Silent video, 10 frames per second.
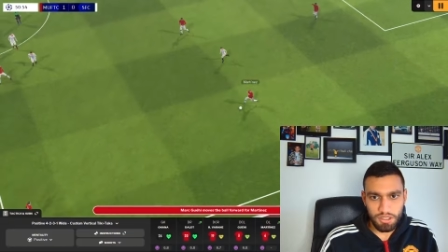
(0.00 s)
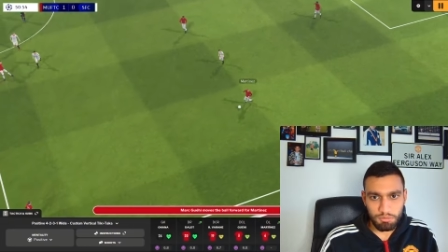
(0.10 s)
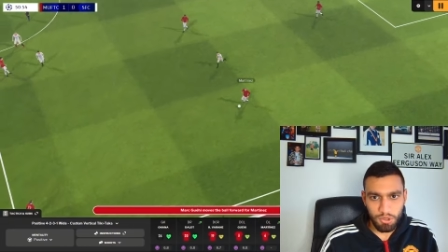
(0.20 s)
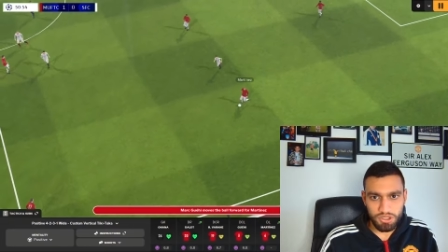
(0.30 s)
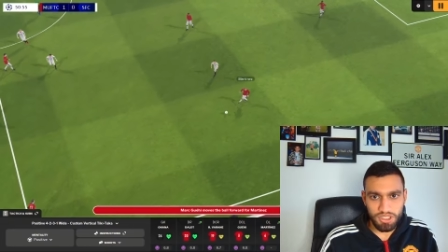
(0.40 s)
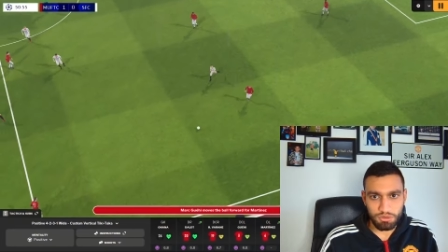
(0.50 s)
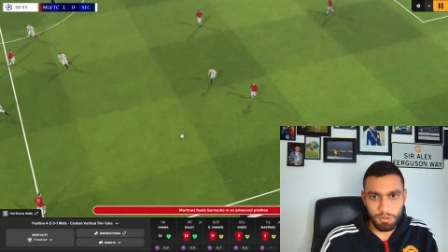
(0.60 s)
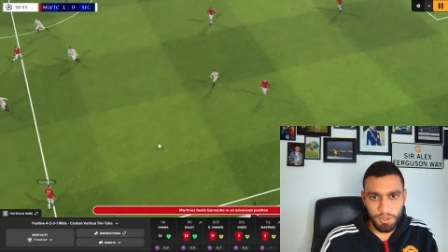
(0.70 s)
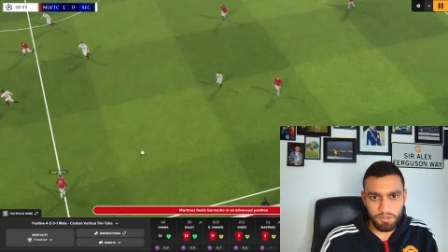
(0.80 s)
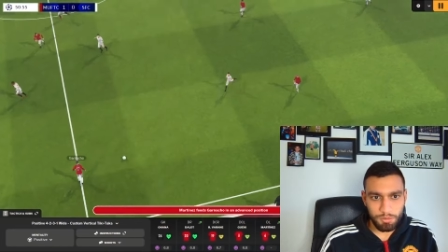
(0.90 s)
Martinez with a
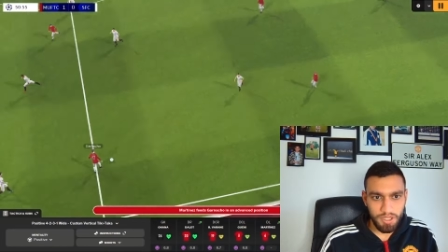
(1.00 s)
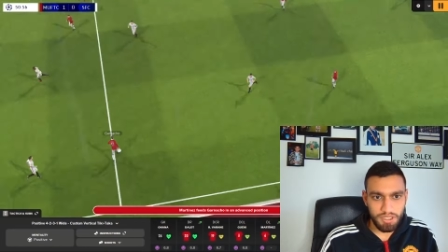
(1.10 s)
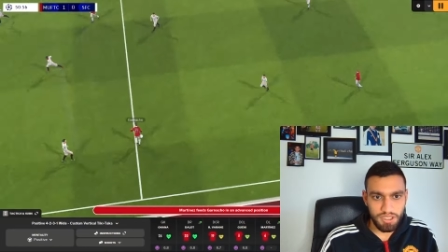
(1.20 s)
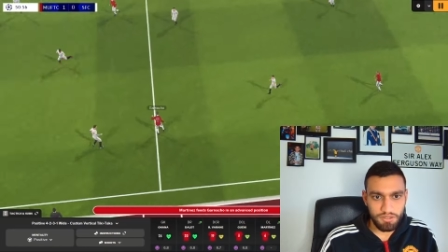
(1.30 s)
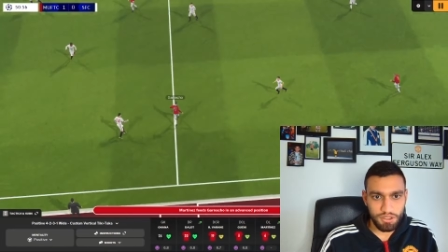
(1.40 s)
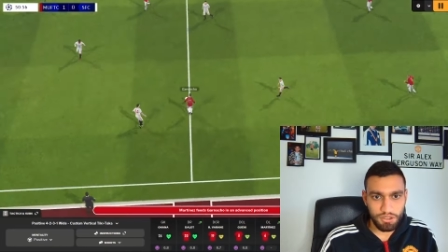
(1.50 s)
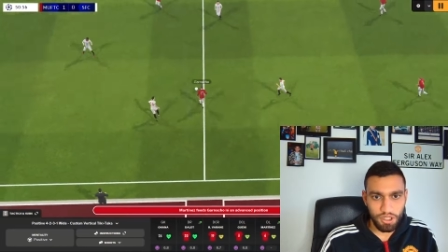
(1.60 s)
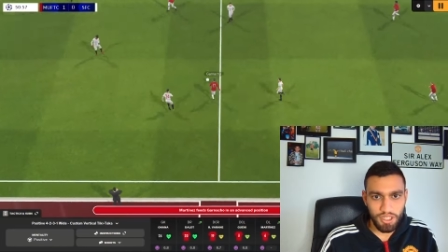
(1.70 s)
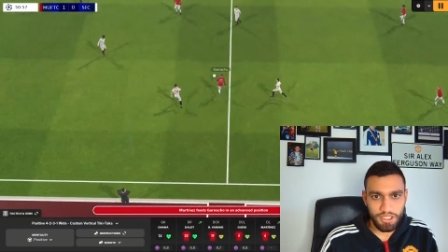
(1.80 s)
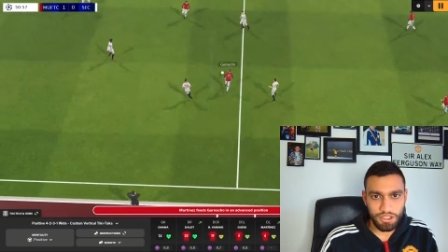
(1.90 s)
bit of space, gives it to
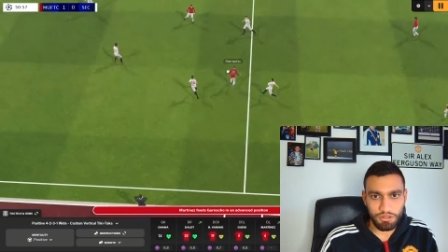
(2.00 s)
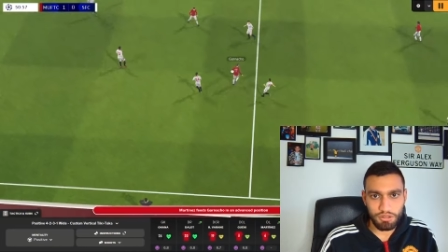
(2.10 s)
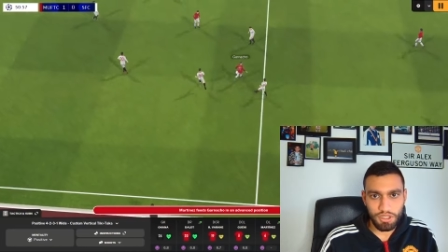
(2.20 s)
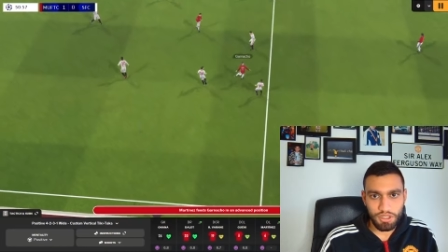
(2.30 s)
Garnacho.